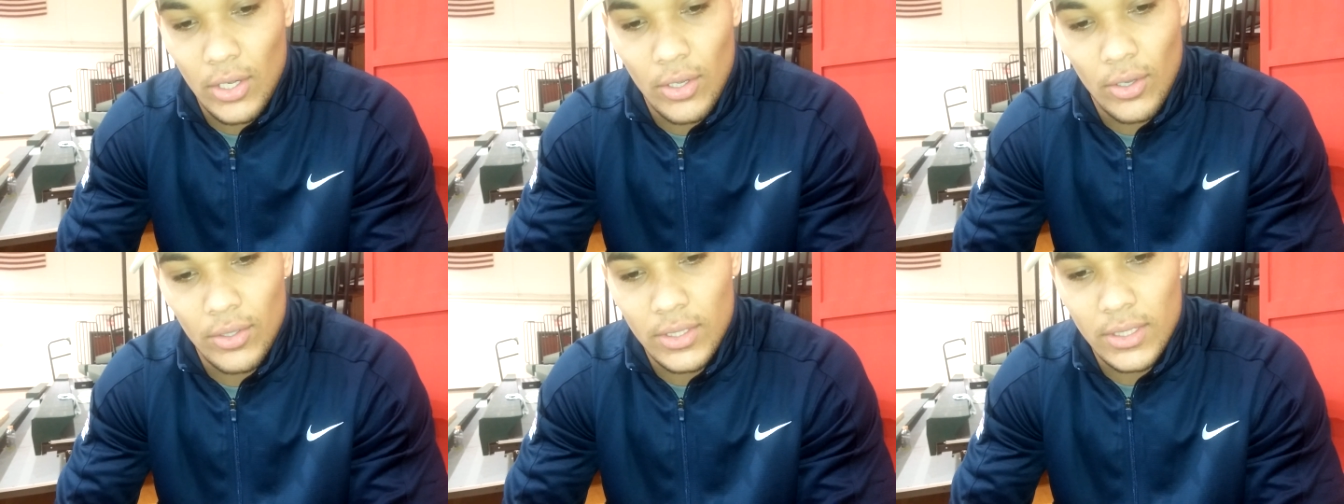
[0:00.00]

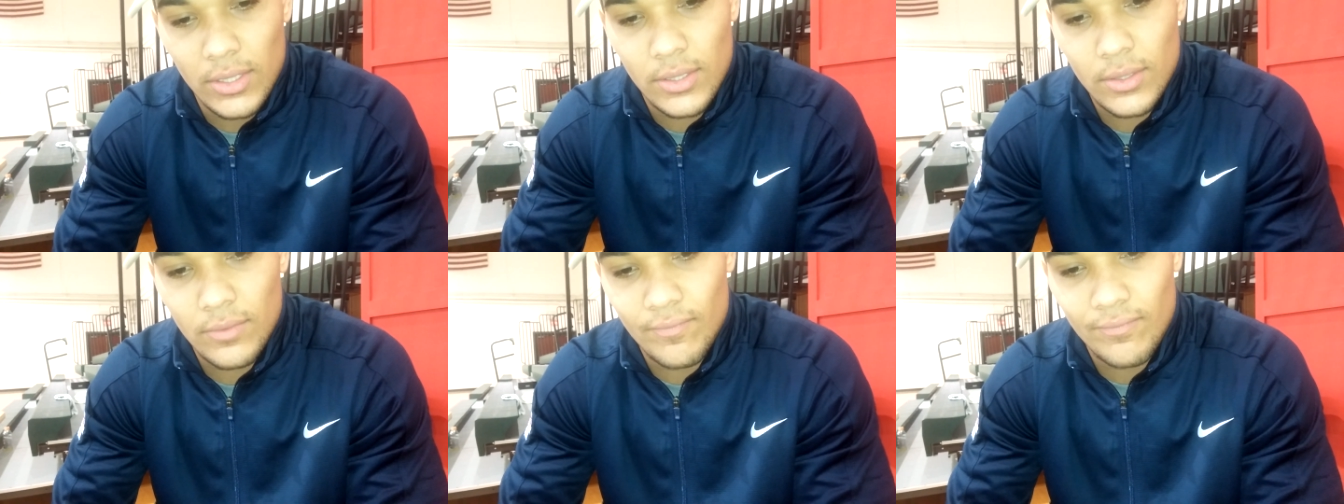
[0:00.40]
you know
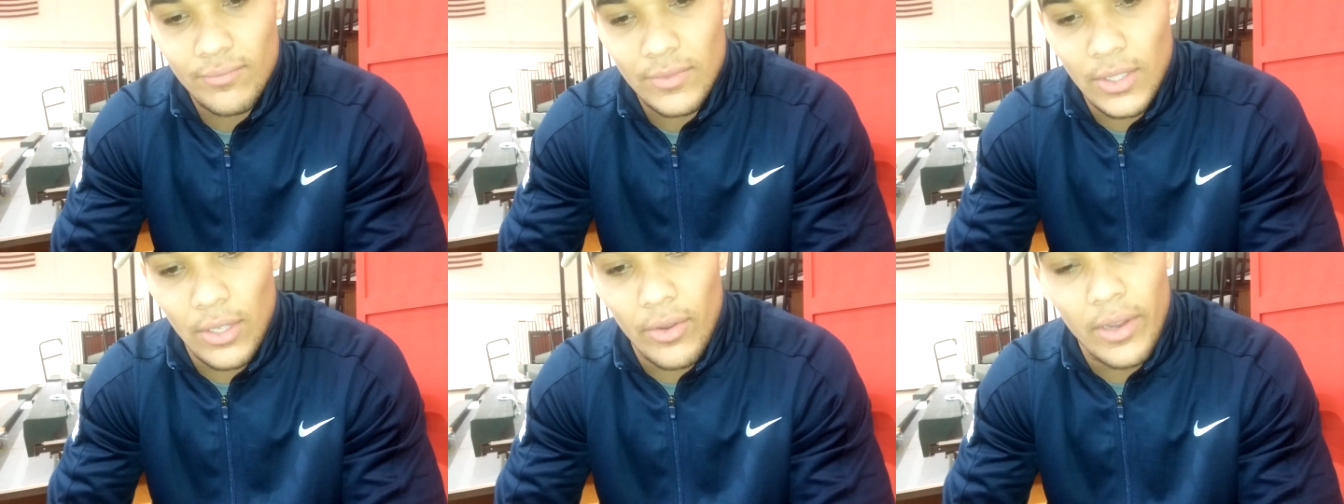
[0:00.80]
just
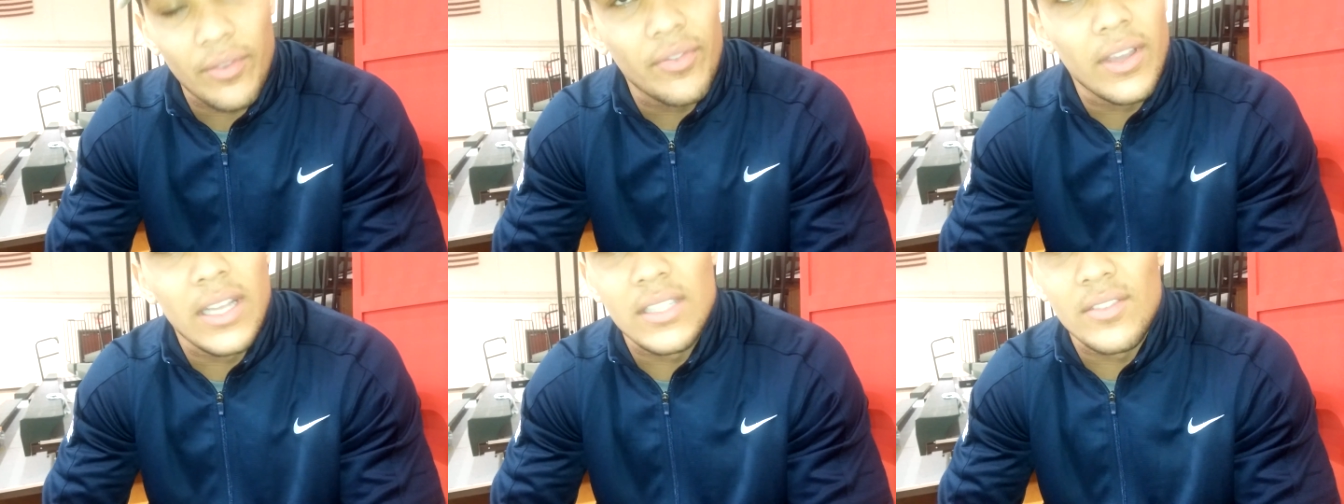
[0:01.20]

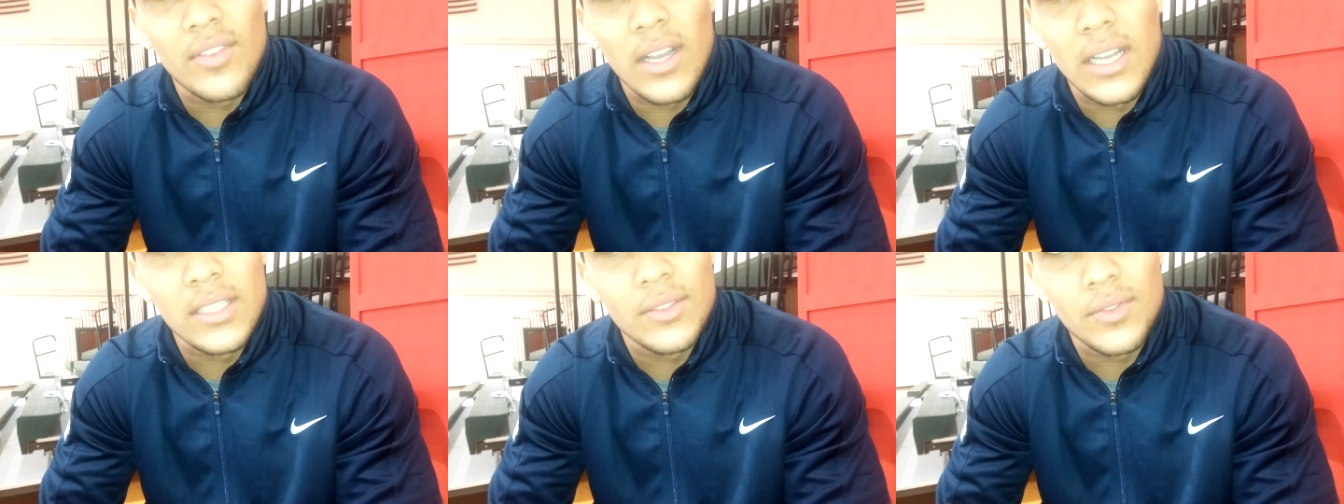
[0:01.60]
great fans of
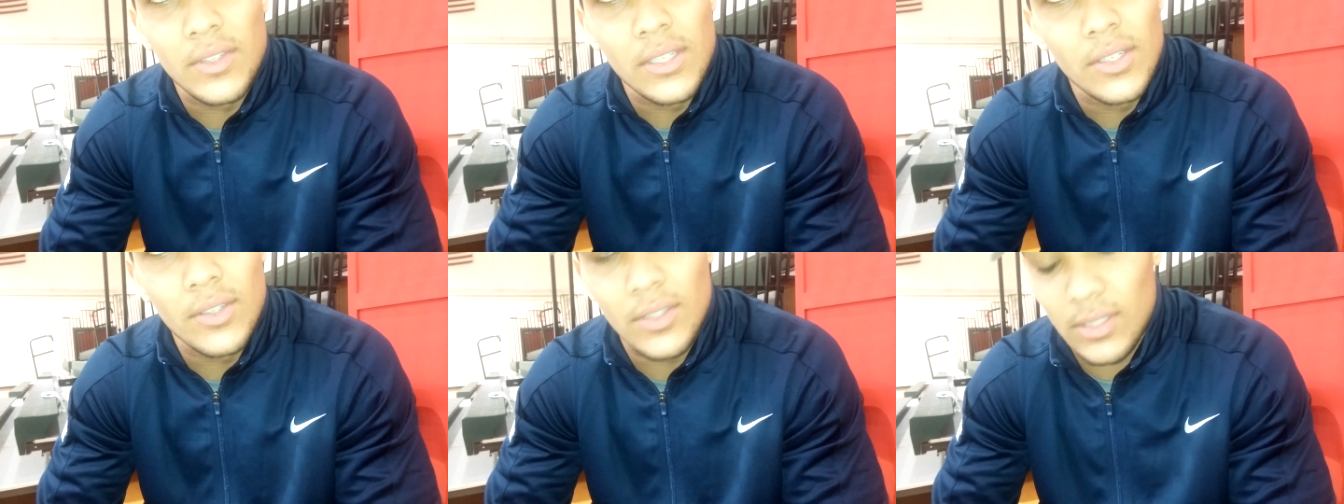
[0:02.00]
Heinz
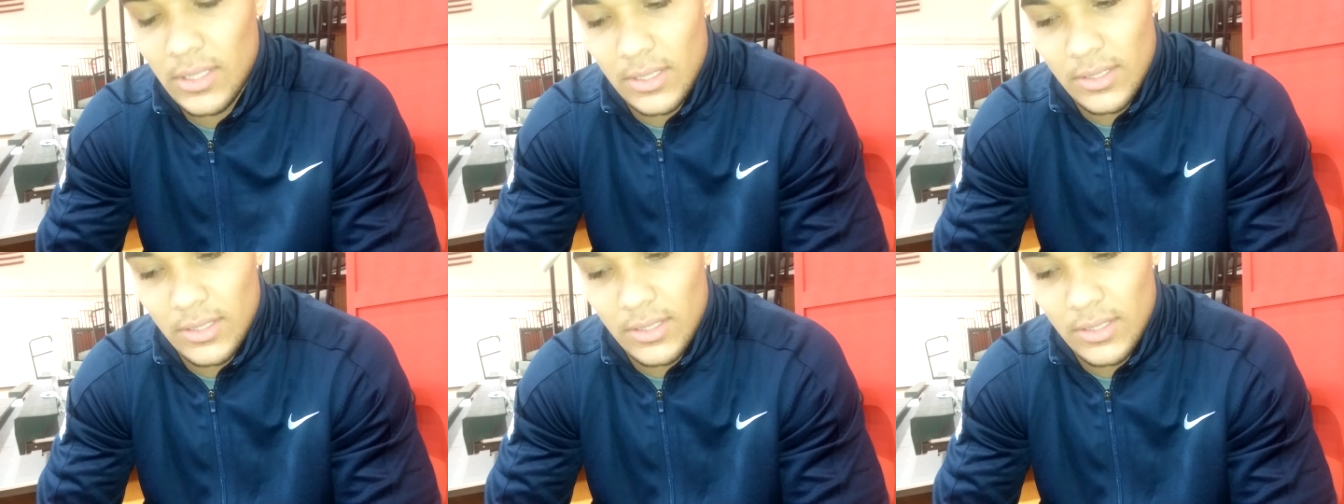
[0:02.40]
Field